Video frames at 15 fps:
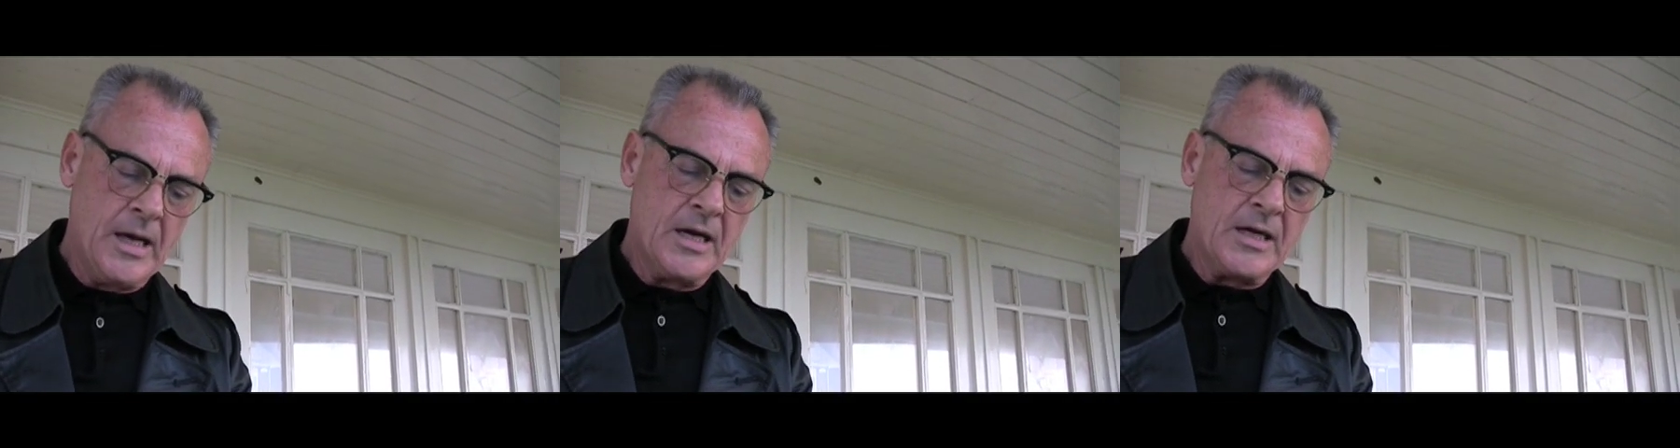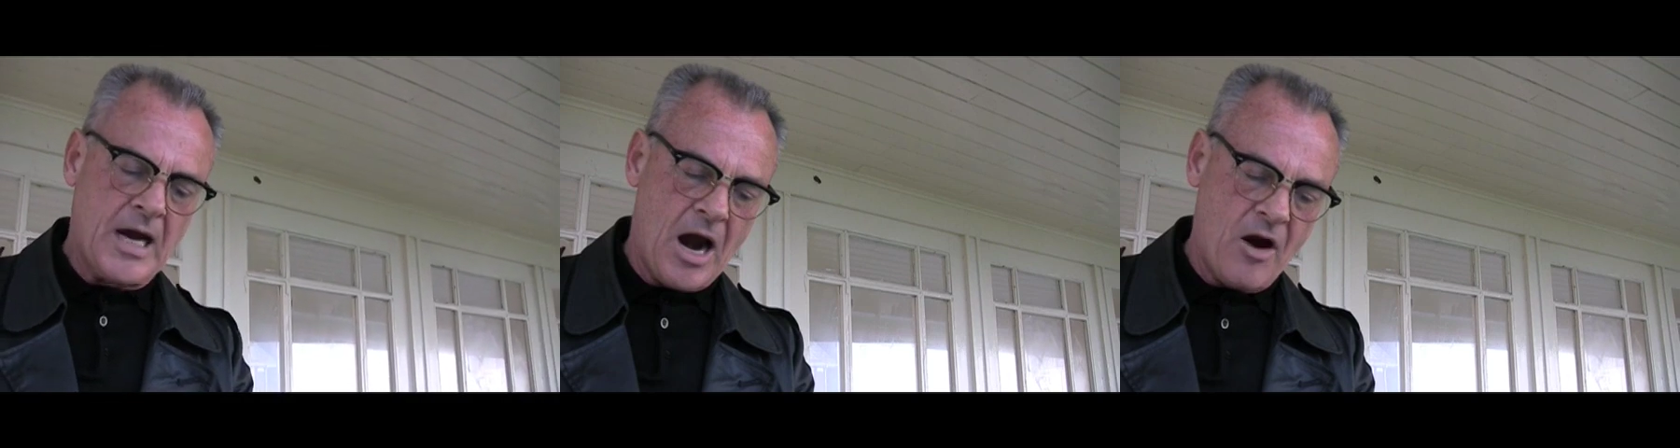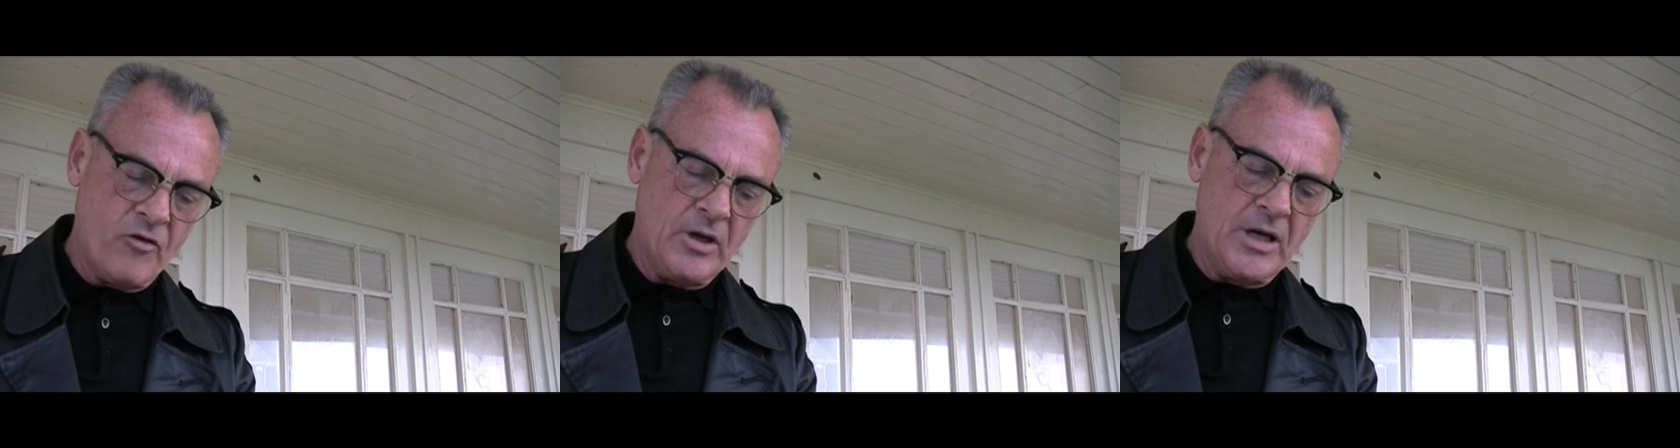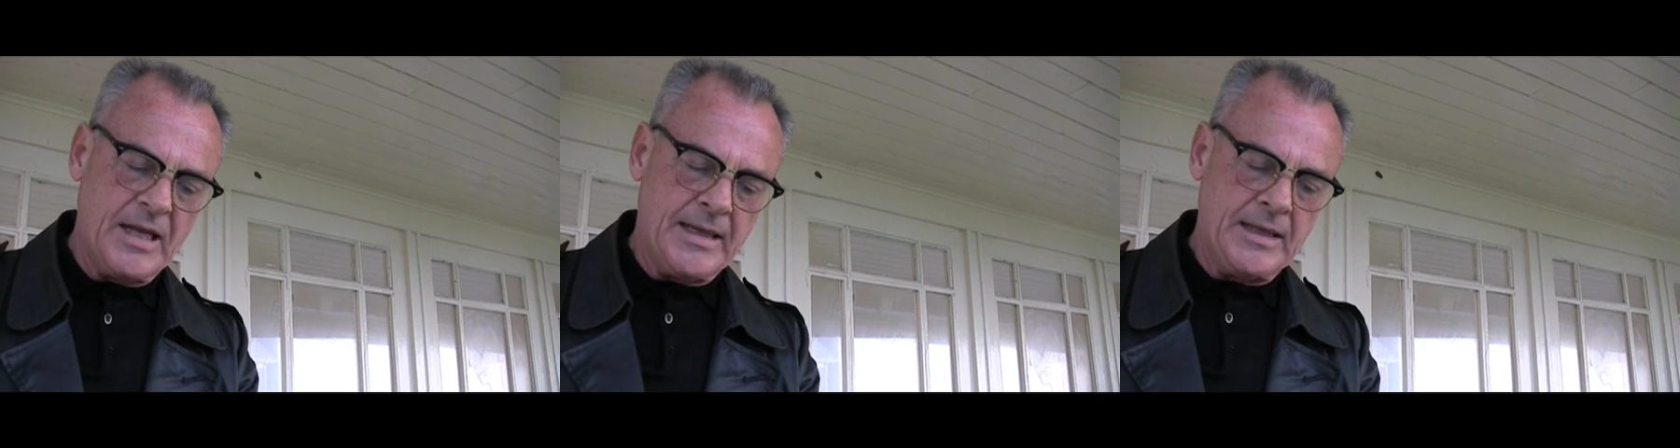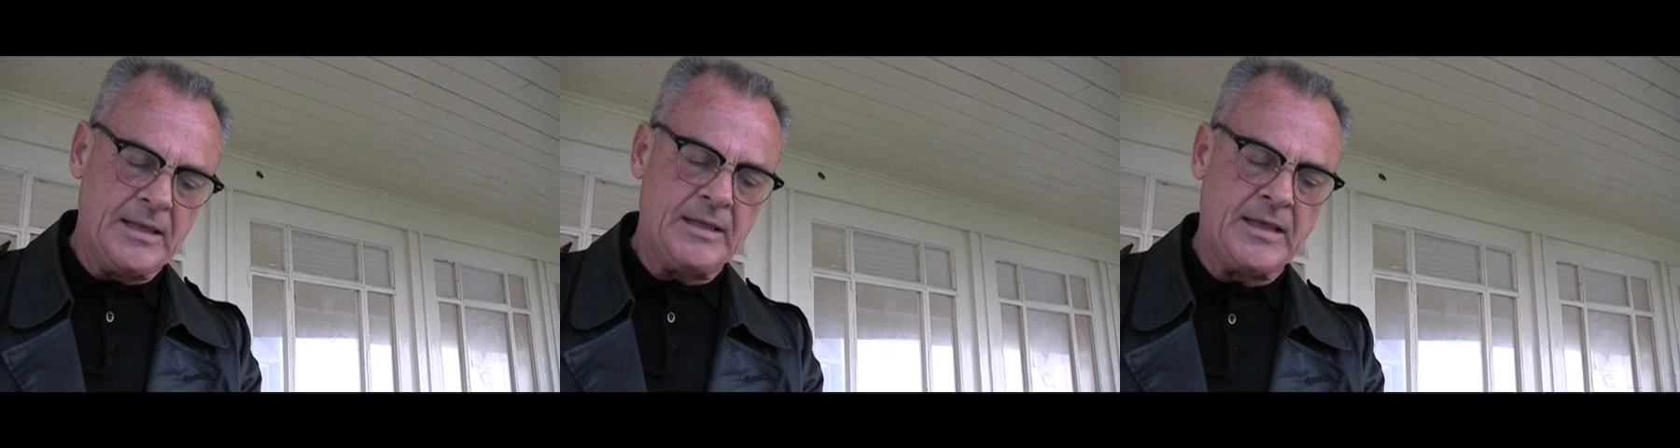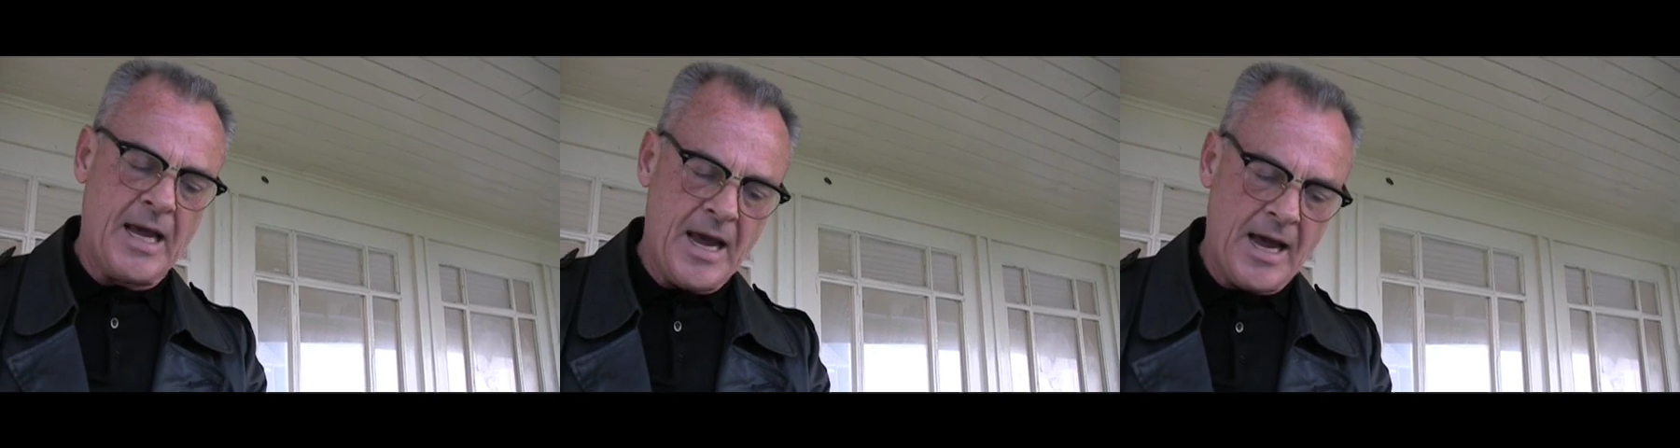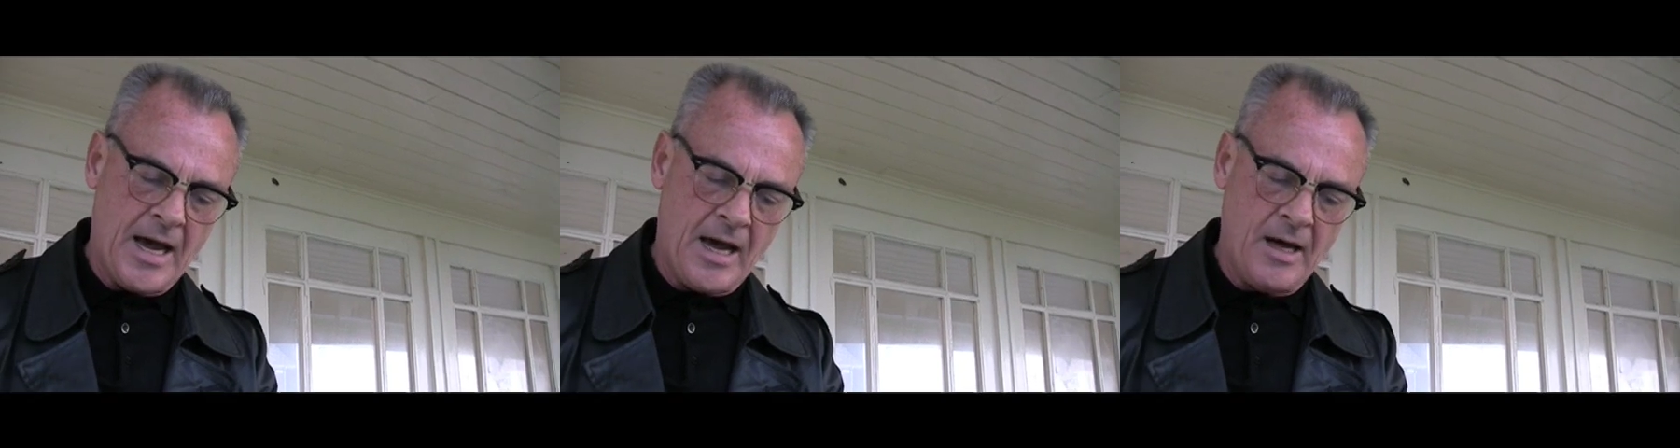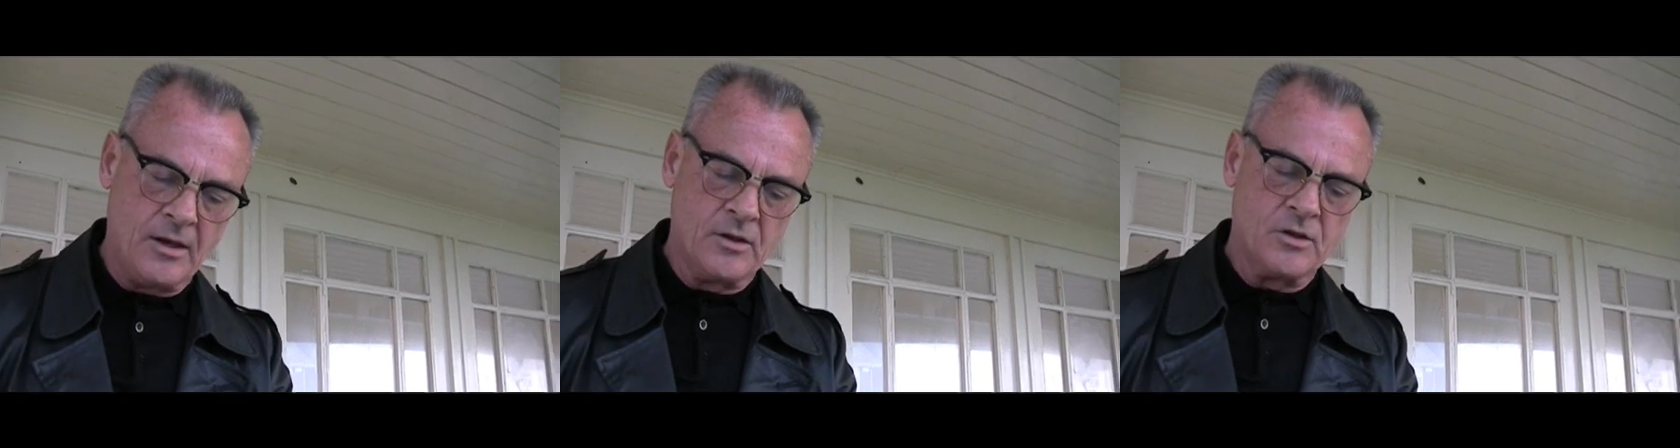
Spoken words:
currently in care